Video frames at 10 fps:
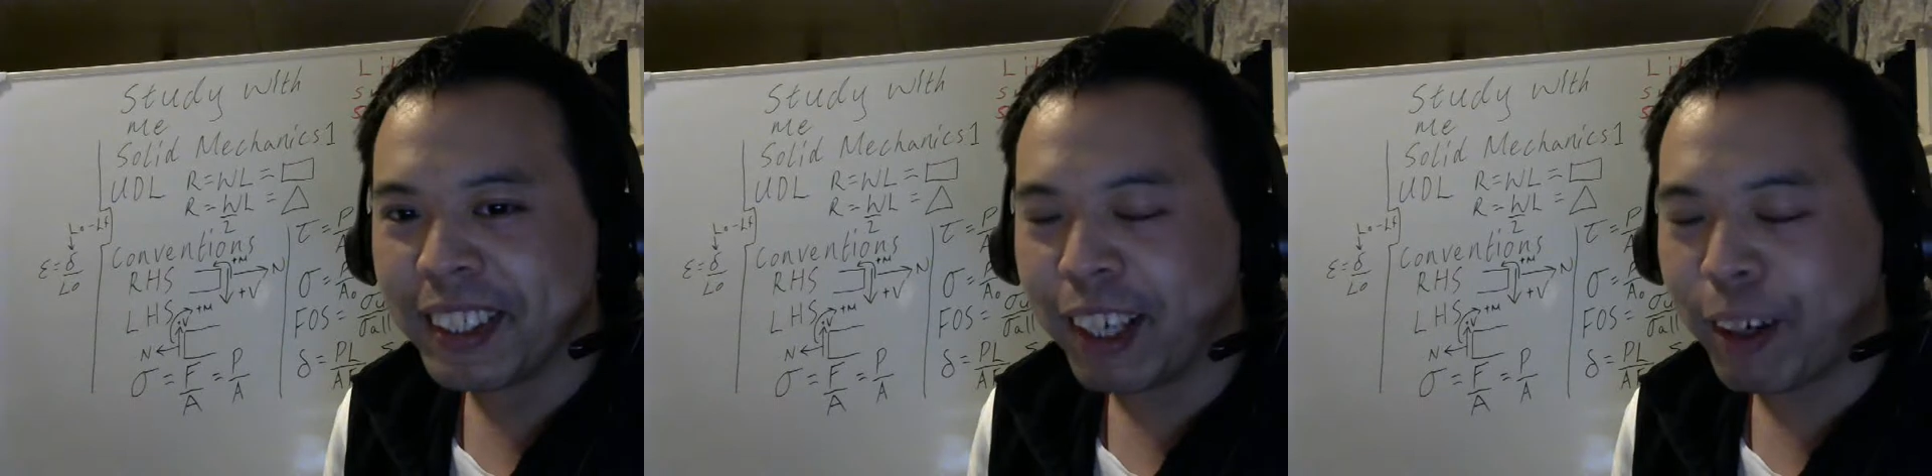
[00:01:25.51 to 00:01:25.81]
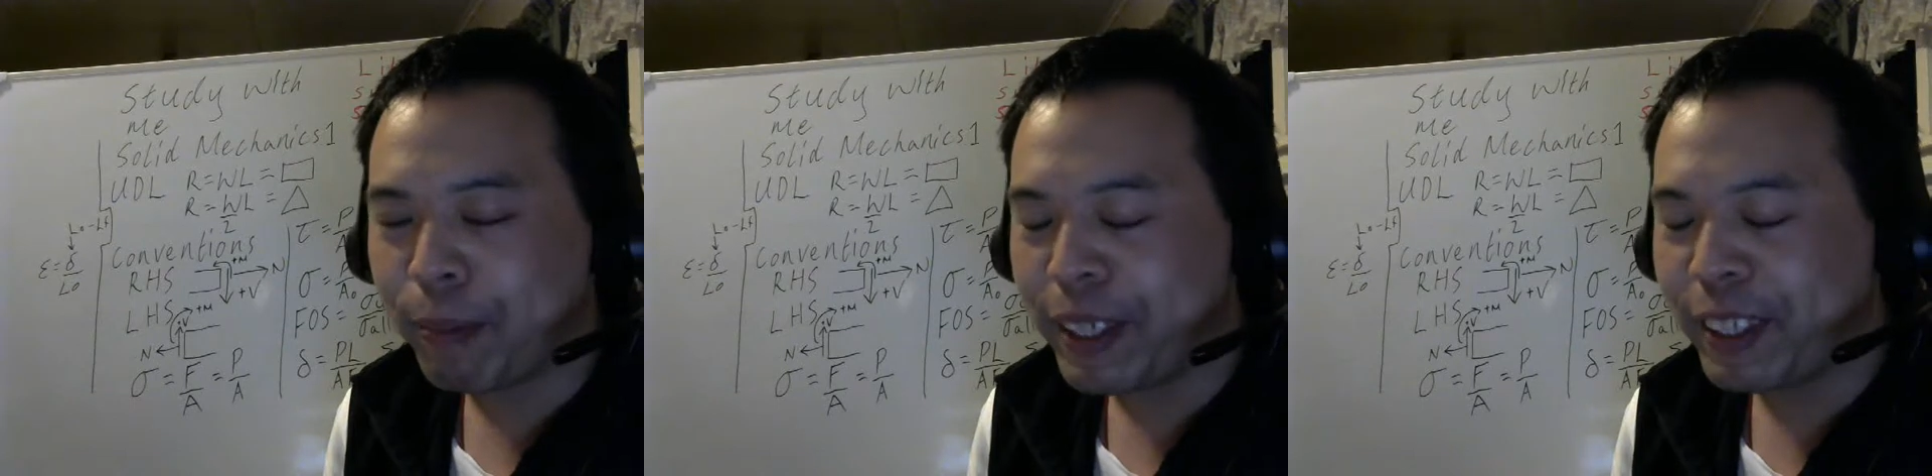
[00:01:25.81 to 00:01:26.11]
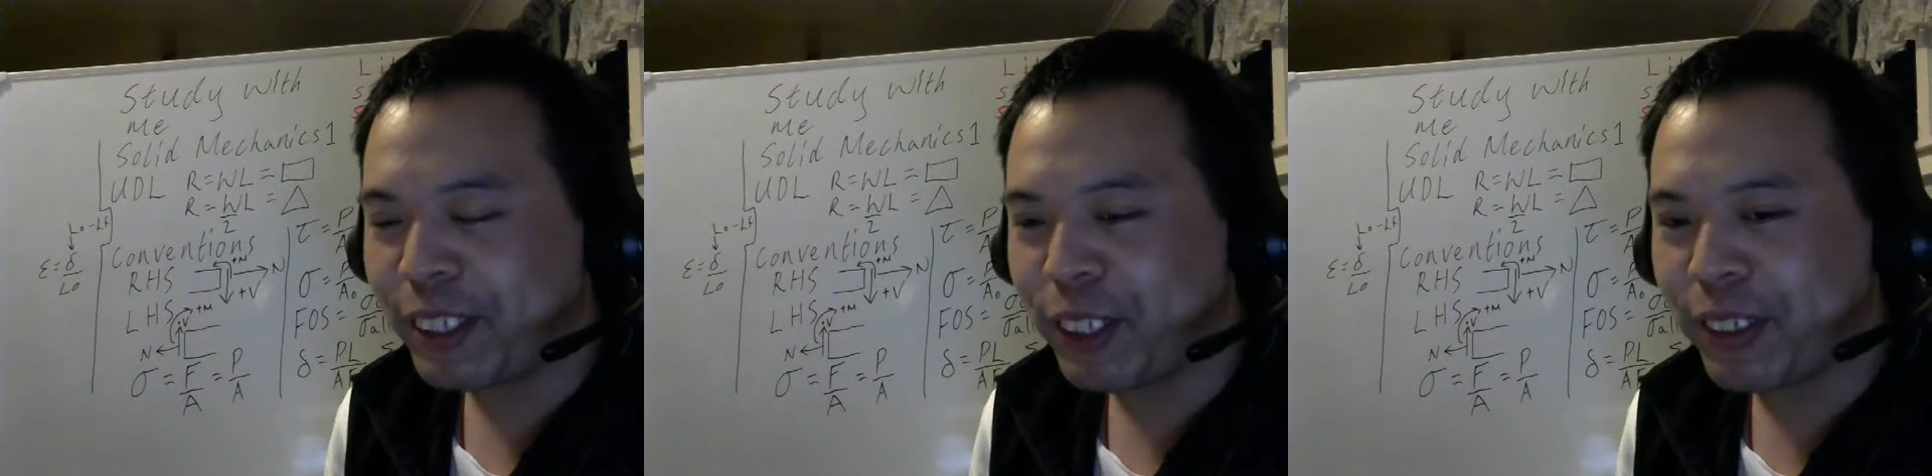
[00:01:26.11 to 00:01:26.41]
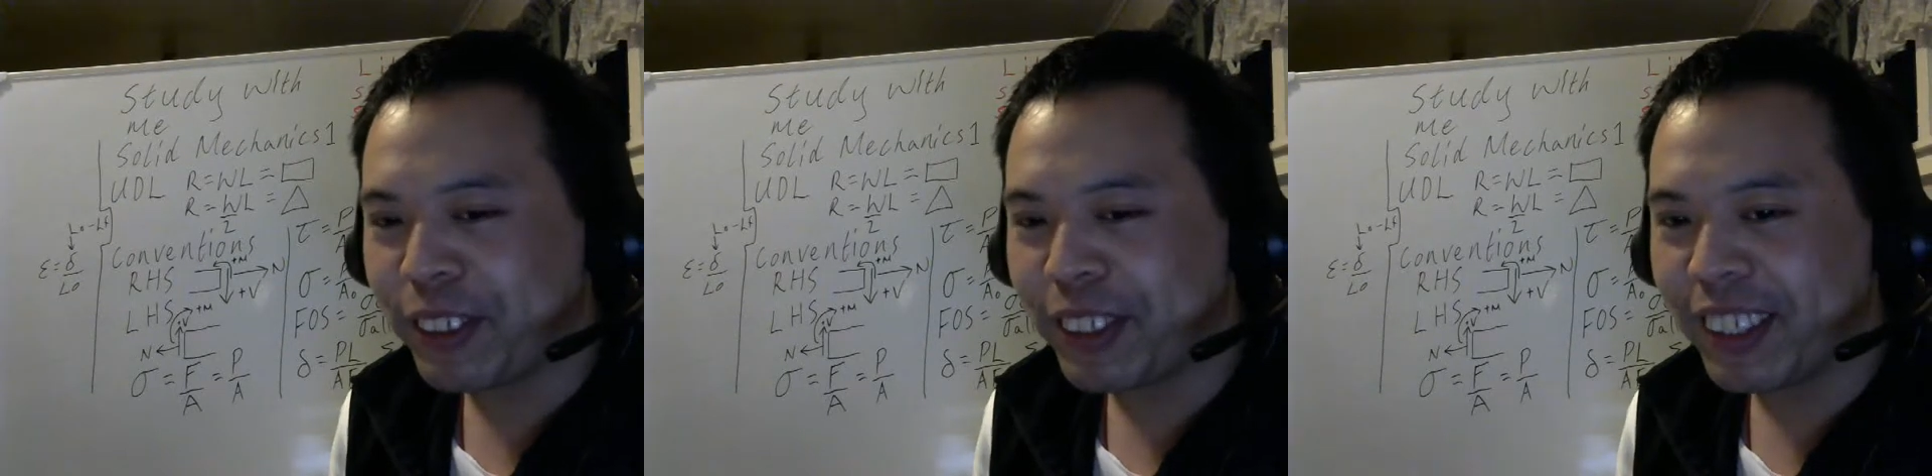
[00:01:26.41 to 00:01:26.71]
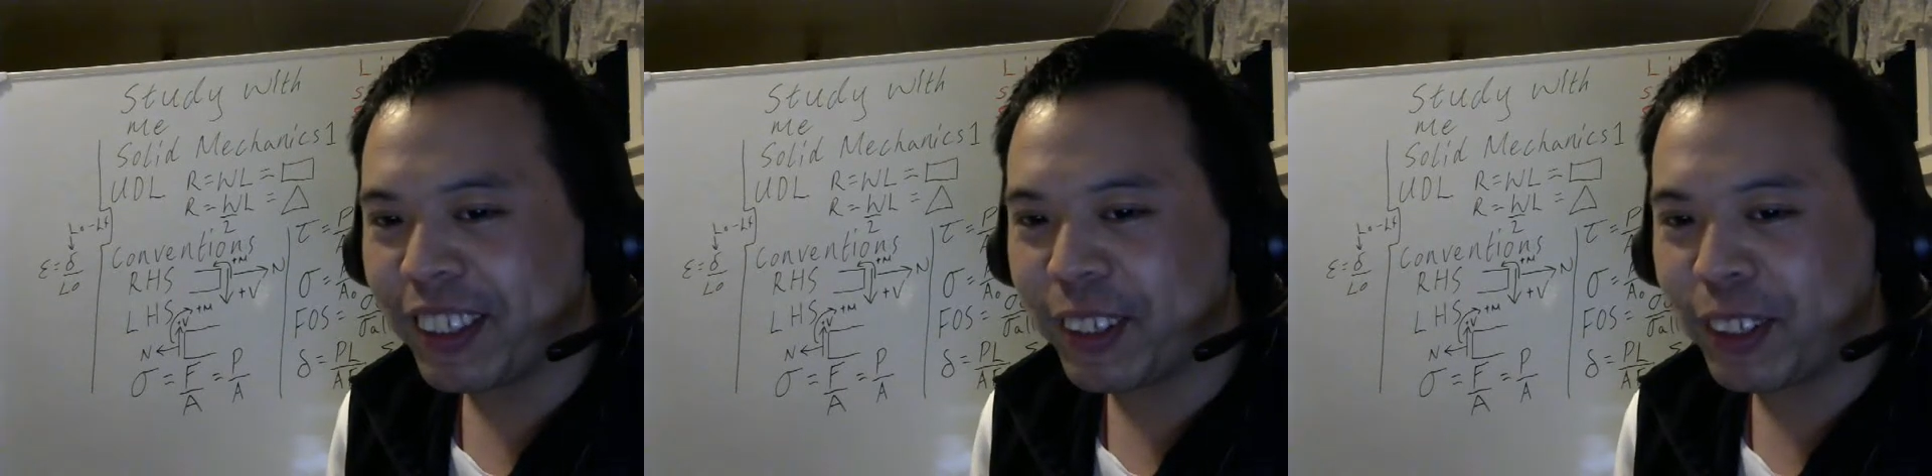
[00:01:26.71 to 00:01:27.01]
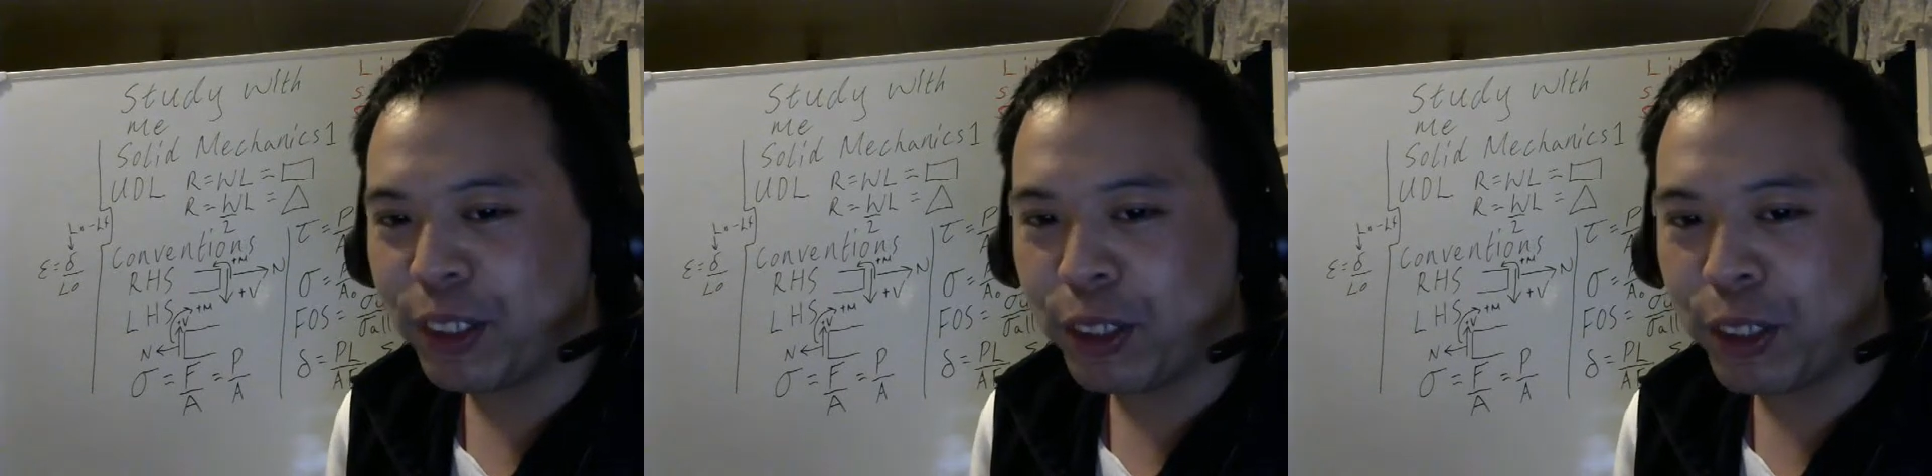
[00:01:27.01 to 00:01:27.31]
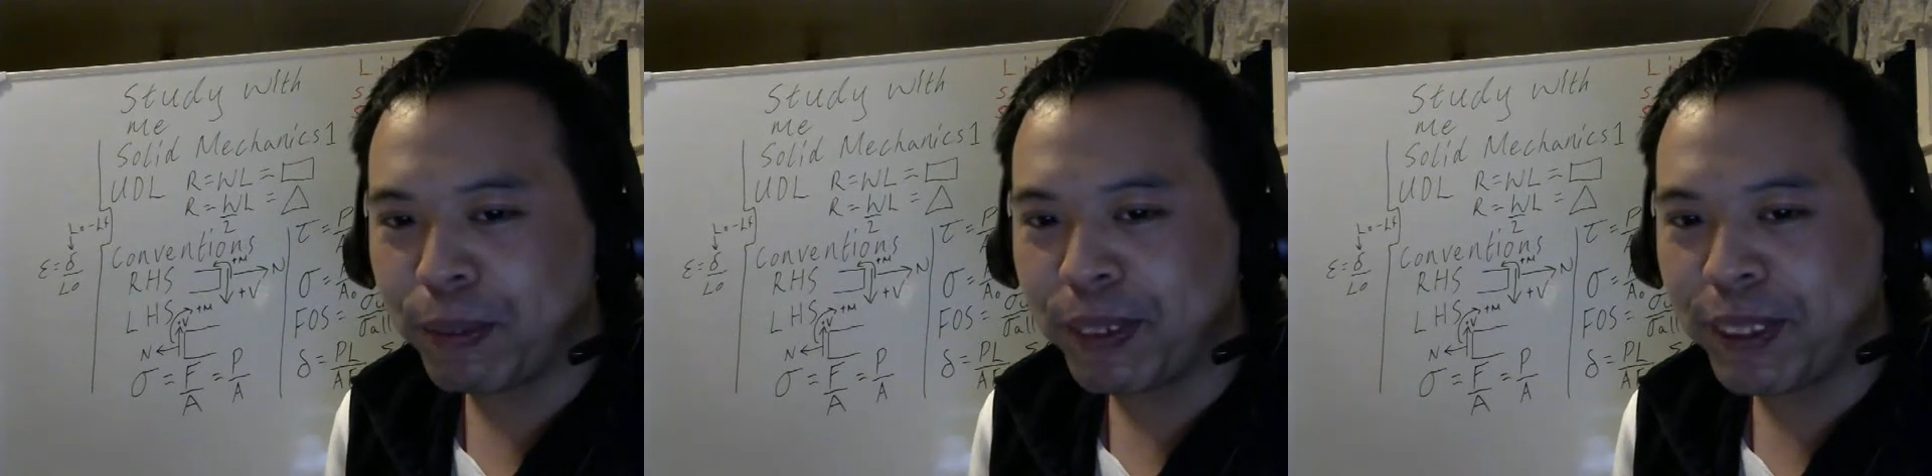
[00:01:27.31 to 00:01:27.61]
there are better tutors on
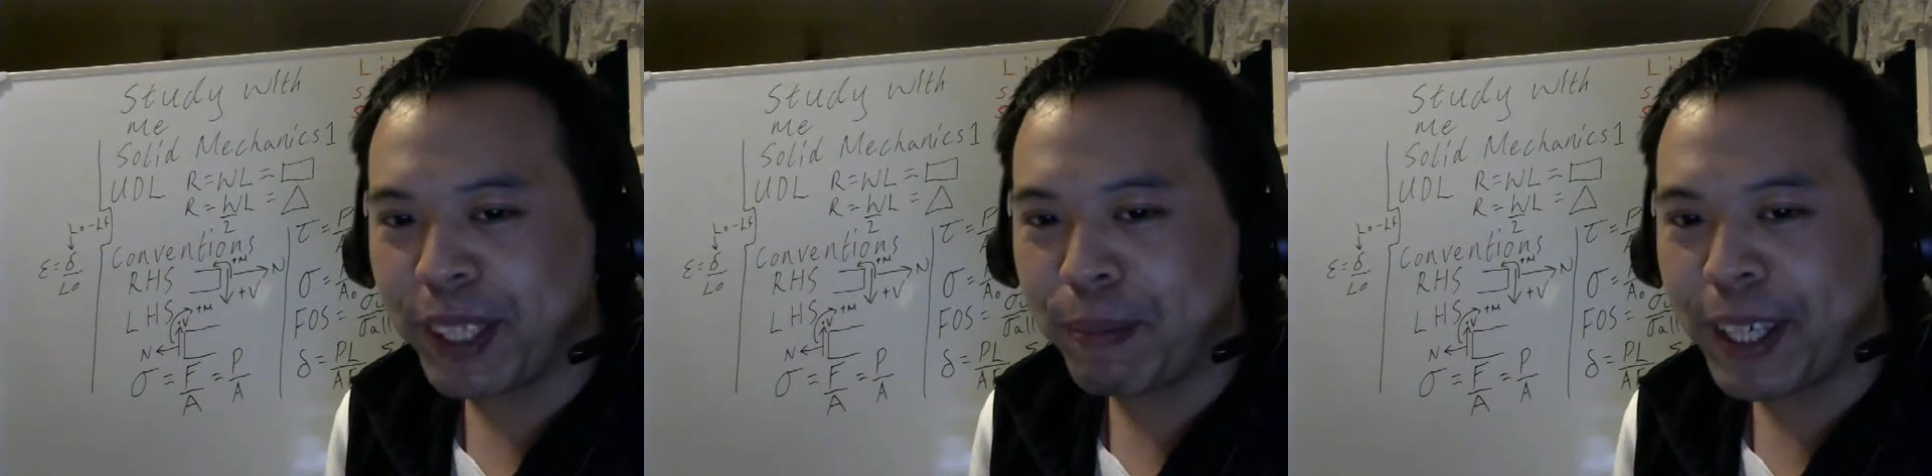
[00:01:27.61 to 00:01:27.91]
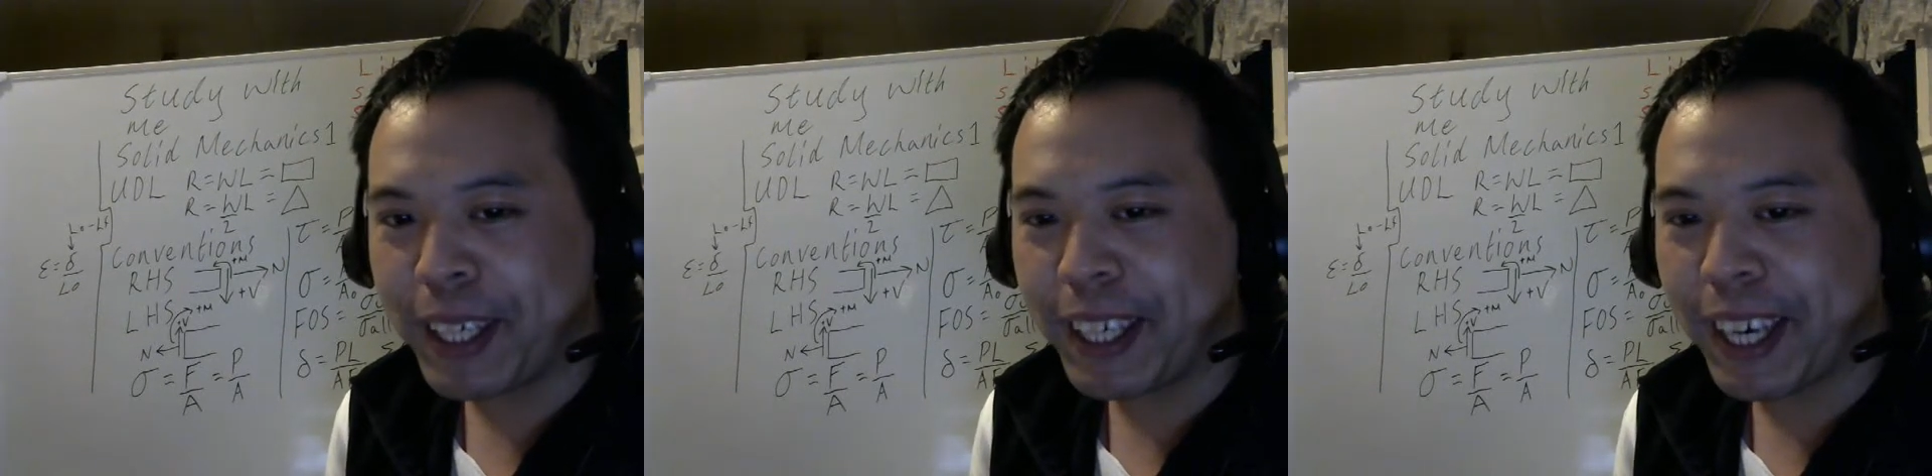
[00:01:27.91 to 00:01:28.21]
YouTube than me,